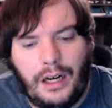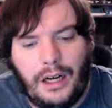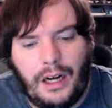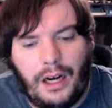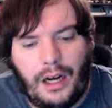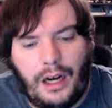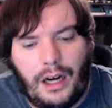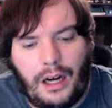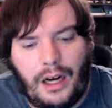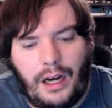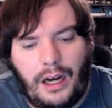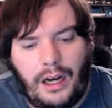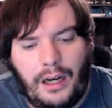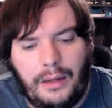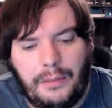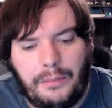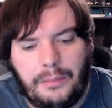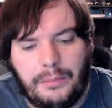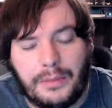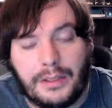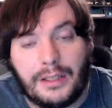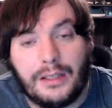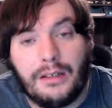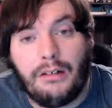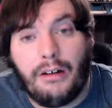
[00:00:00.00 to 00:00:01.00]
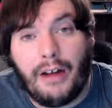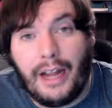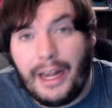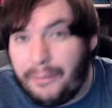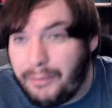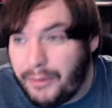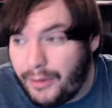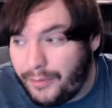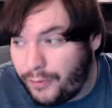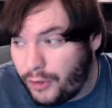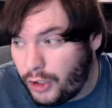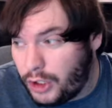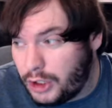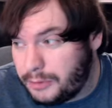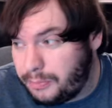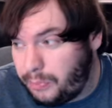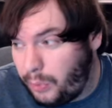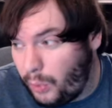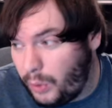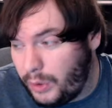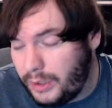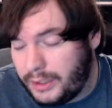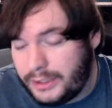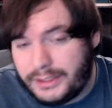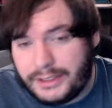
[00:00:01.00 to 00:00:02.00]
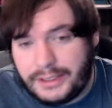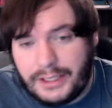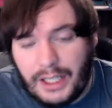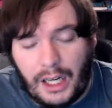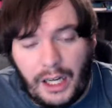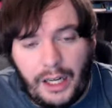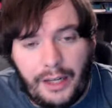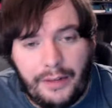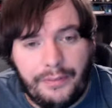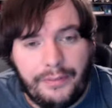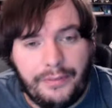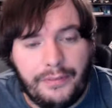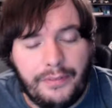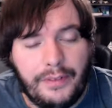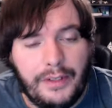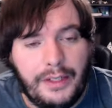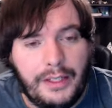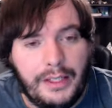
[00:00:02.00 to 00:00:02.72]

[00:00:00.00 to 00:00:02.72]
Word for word: um, claim the firstborn stuff.